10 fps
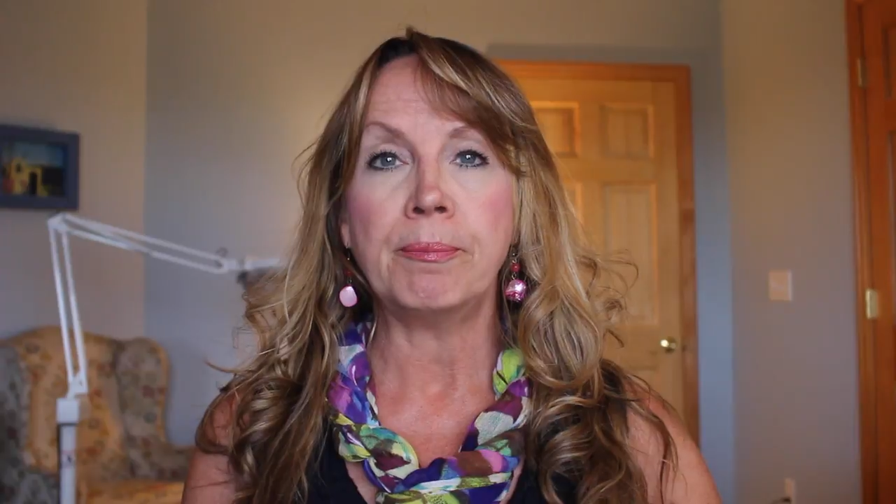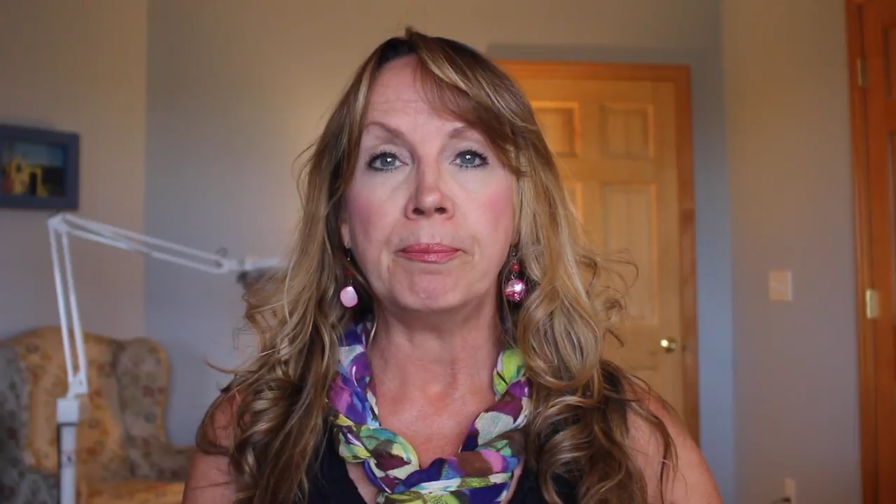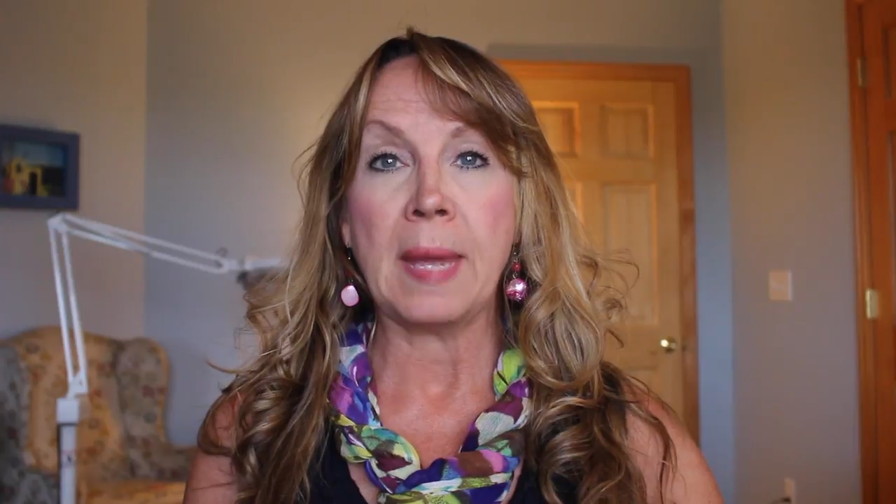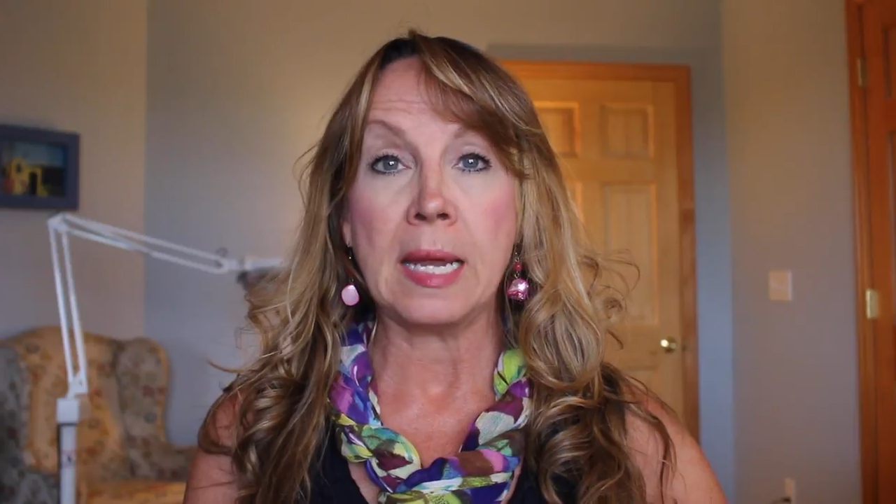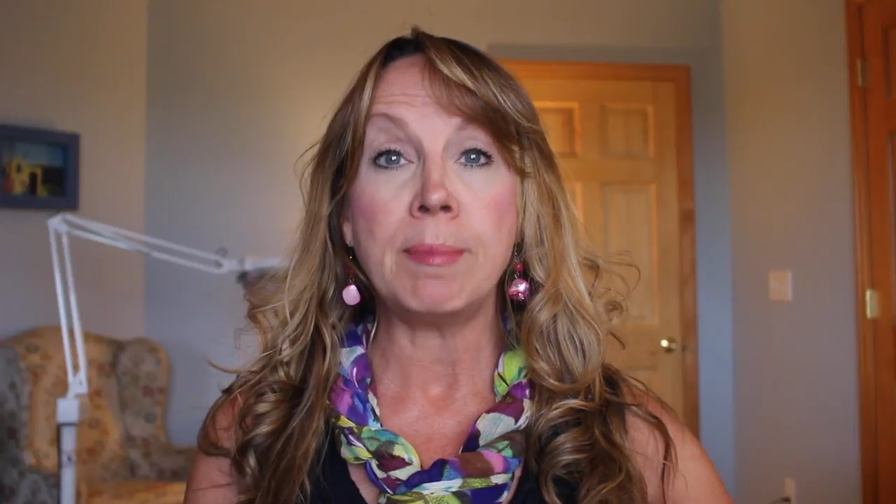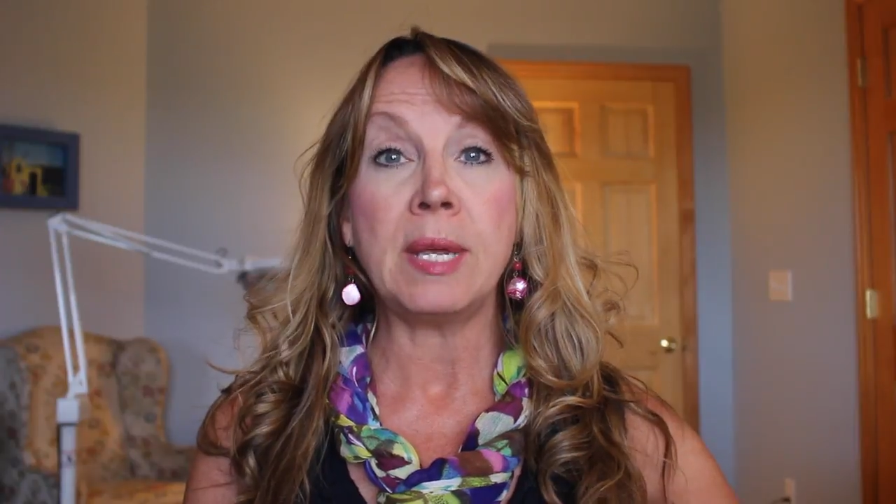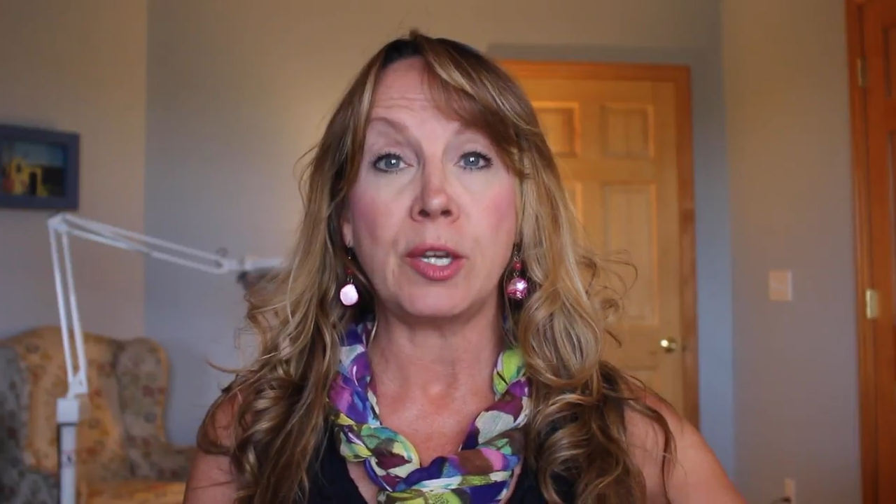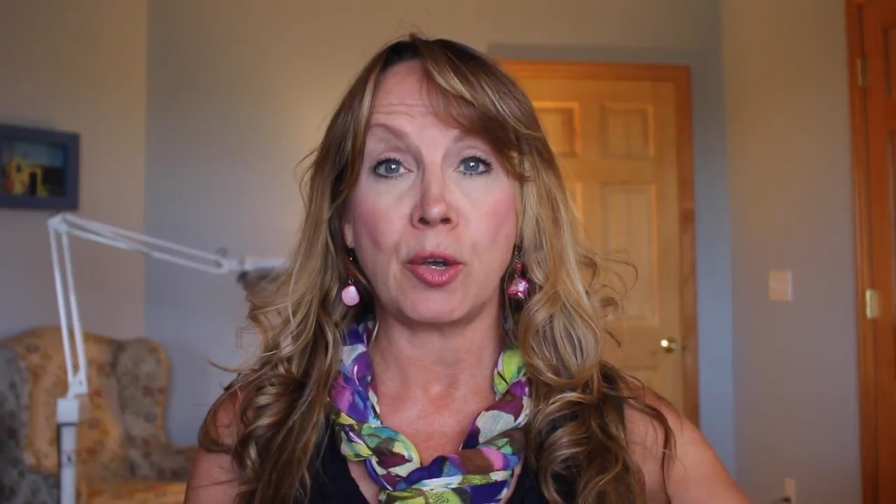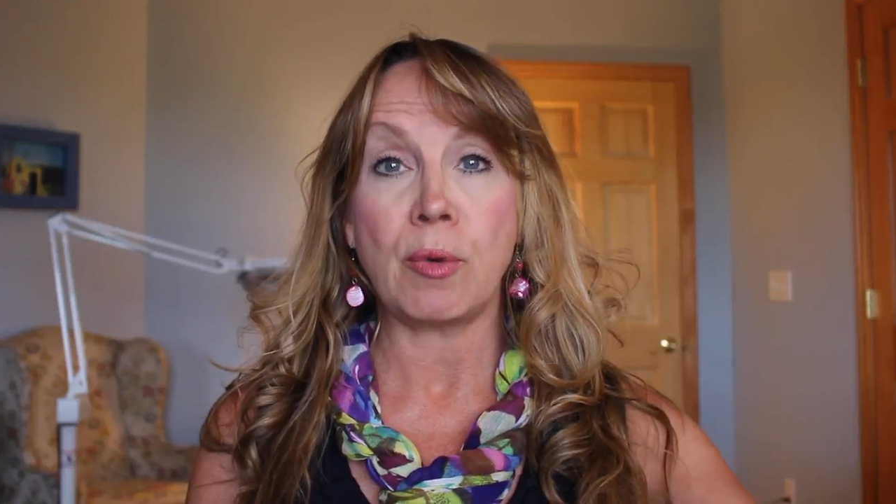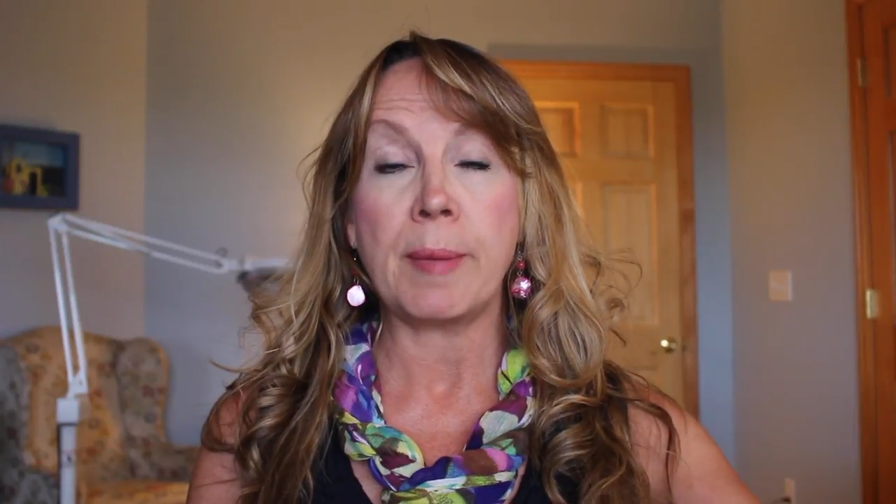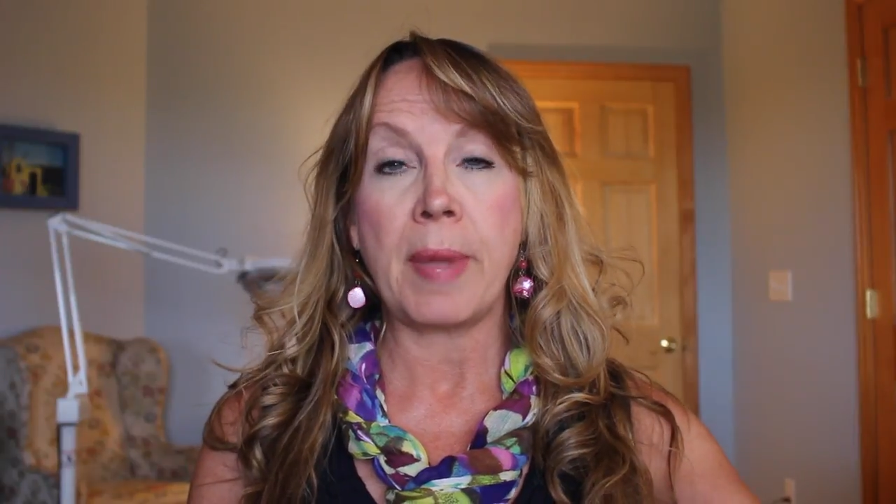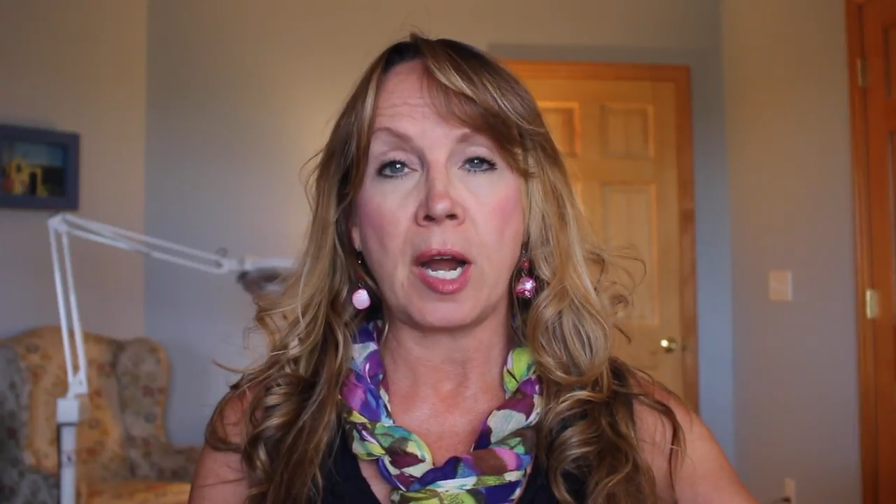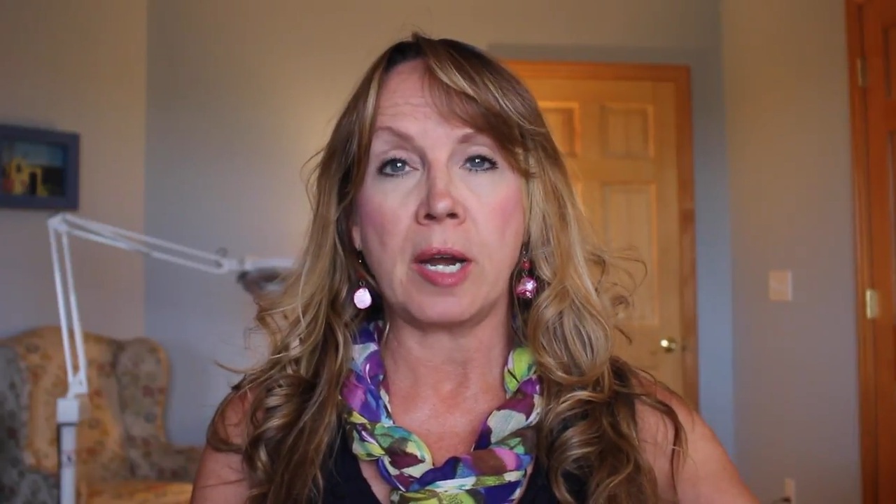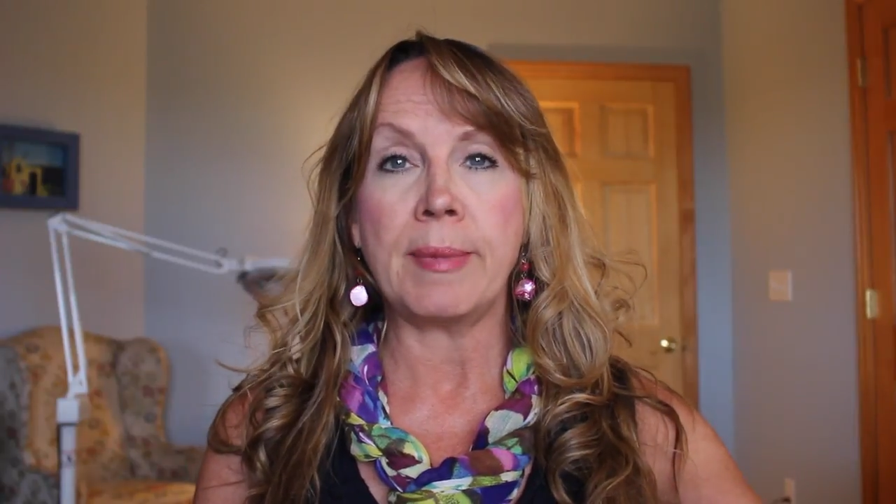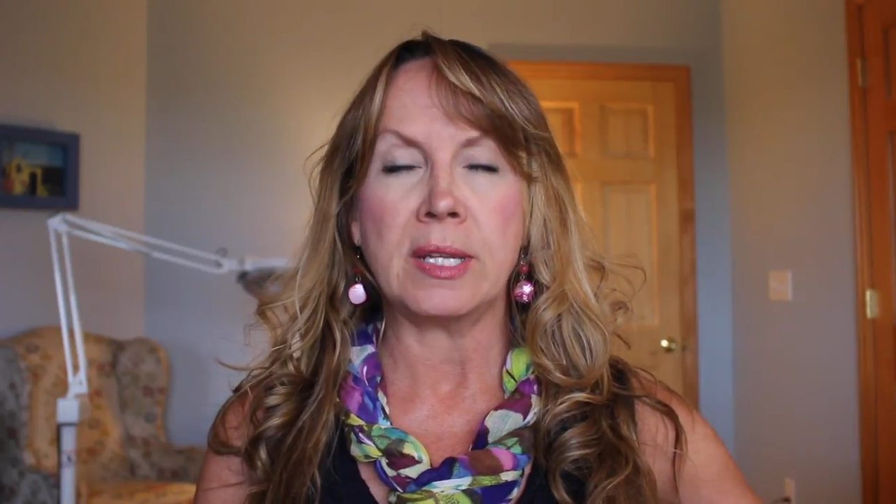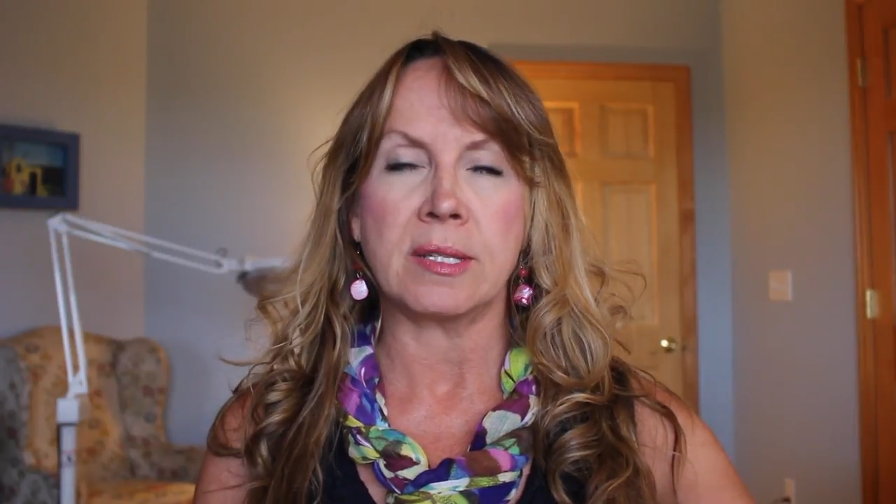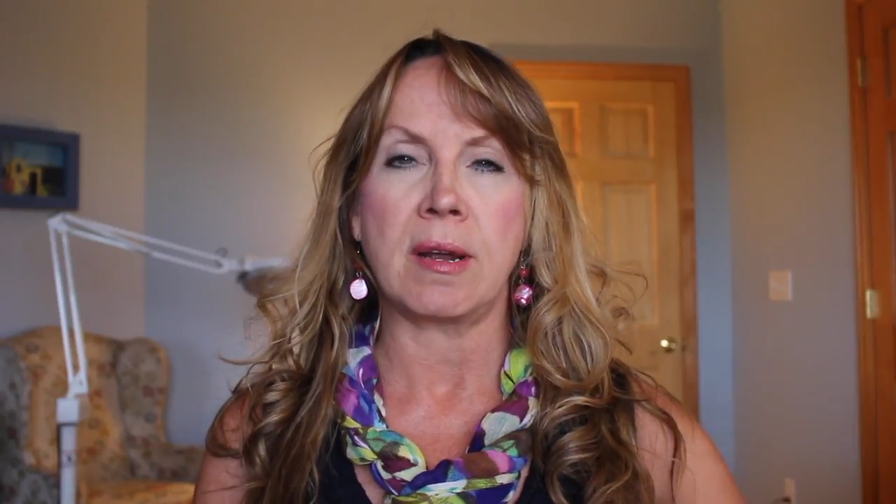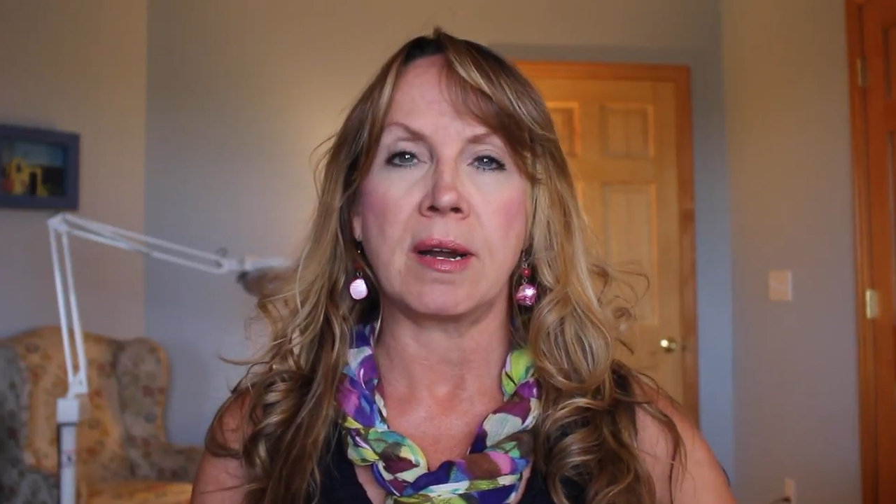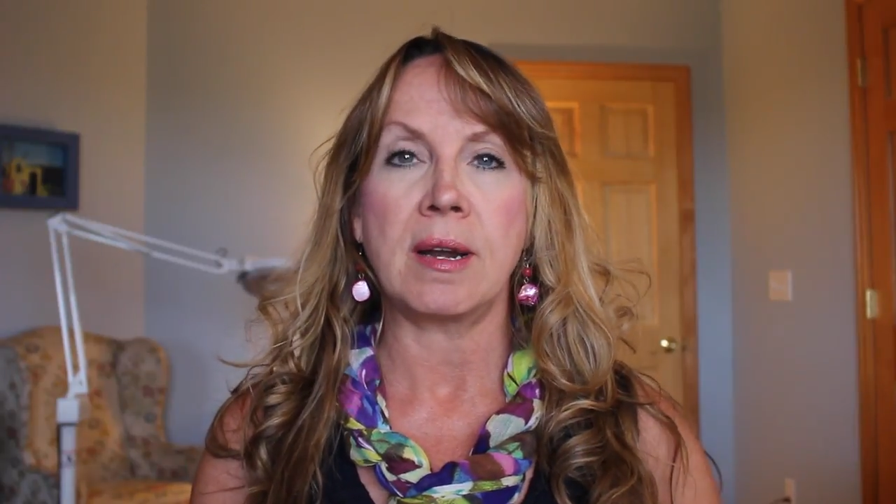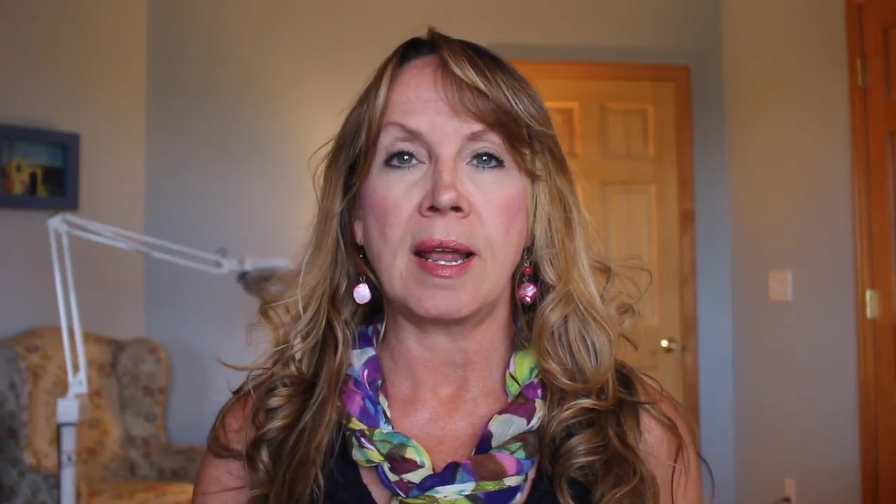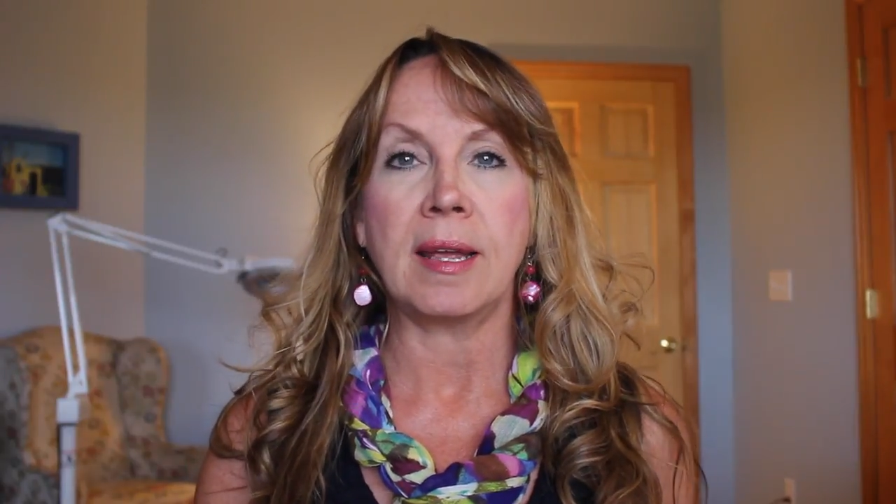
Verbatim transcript: maybe know what parabens are,